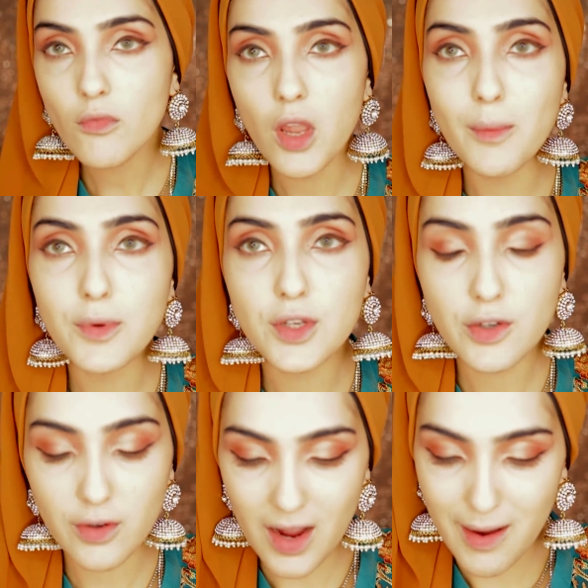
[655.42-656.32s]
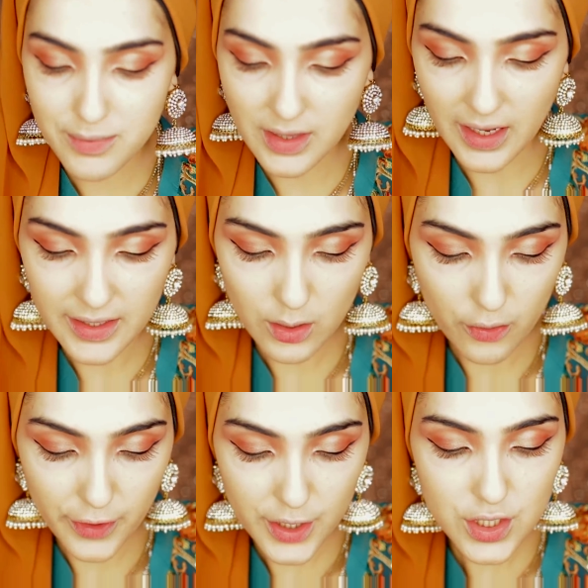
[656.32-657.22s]
I'm gonna grab that
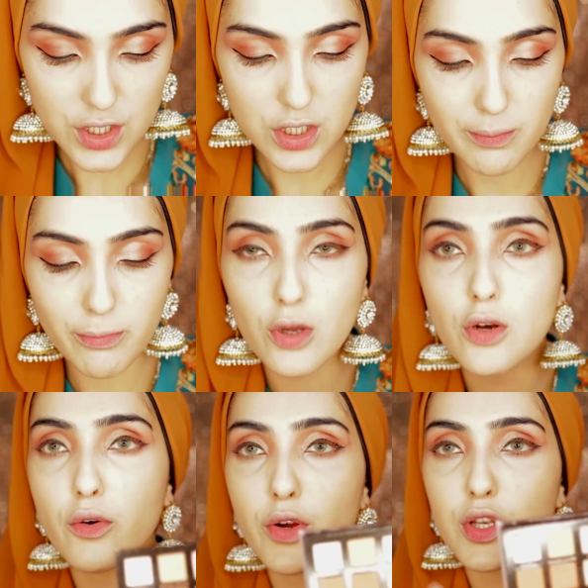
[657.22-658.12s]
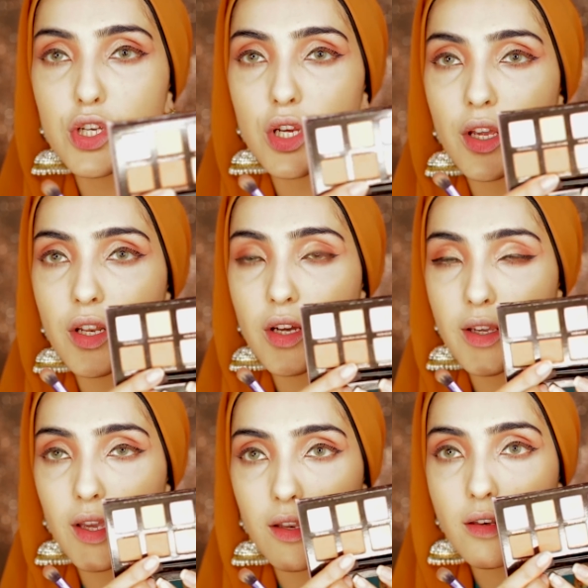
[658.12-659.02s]
orange, burnt orange shade
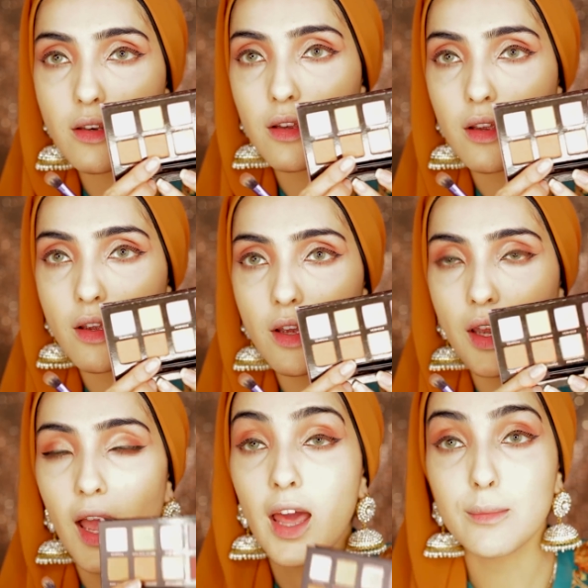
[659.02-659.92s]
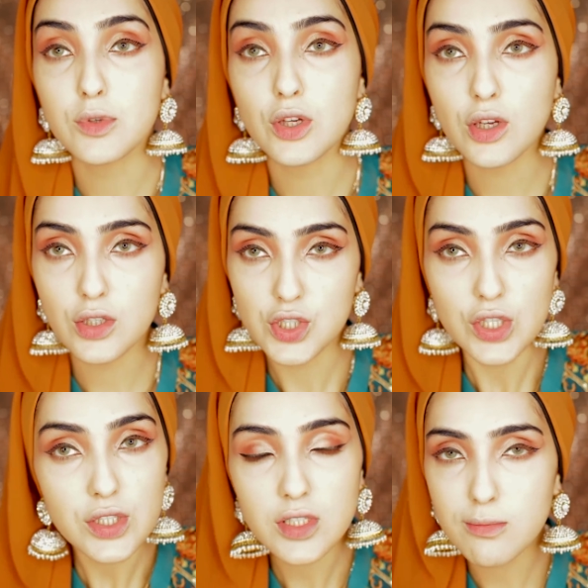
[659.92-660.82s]
again, and I'm gonna
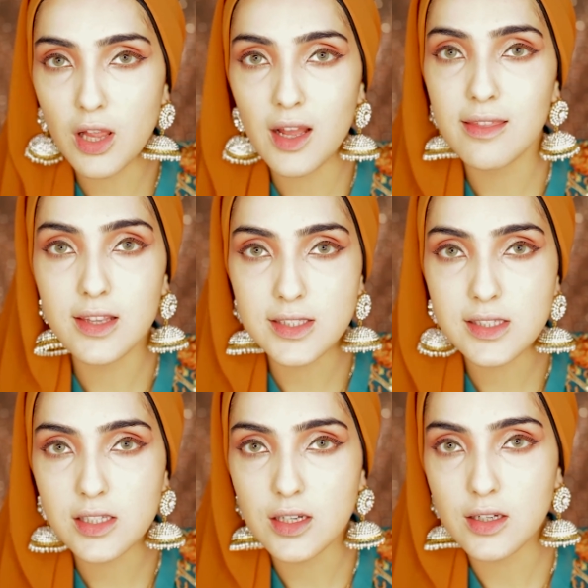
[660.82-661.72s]
just apply this